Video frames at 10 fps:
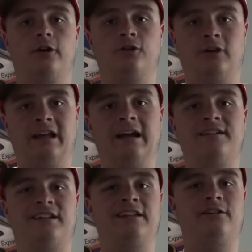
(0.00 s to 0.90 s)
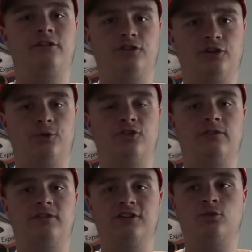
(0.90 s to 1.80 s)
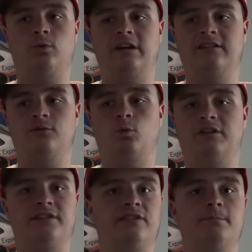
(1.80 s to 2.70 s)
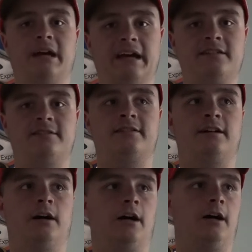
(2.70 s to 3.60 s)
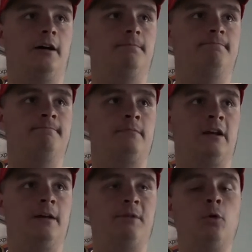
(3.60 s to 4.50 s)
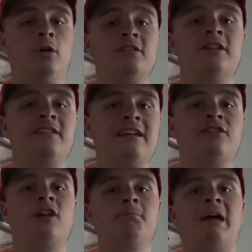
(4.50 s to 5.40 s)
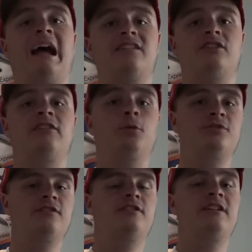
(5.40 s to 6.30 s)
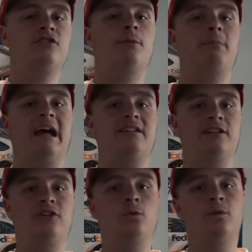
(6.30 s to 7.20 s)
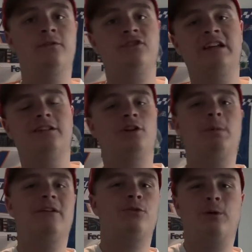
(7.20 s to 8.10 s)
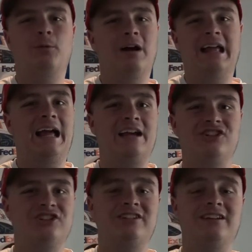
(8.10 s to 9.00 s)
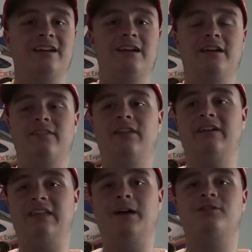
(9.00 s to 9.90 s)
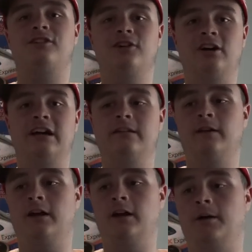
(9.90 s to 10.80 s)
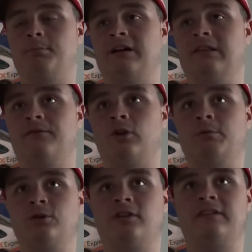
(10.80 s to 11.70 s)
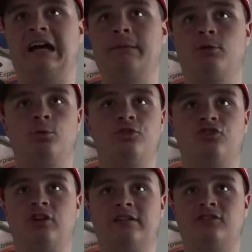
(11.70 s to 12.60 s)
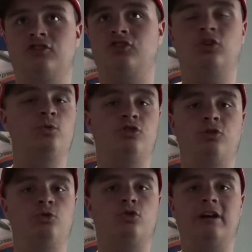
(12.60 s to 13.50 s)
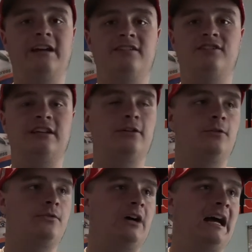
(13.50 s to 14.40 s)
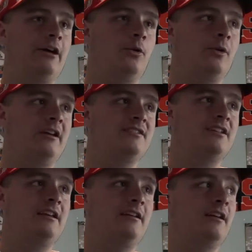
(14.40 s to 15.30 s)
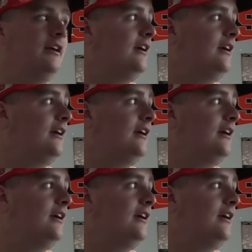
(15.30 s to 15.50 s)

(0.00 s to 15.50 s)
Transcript: So yeah, guys, in conclusion, this race wasn't the best. There was indeed some passing. You would have seen a little bit of 3-wide action. Like, that's good. But for the most of the time, it was just choo-choo train, single file racing.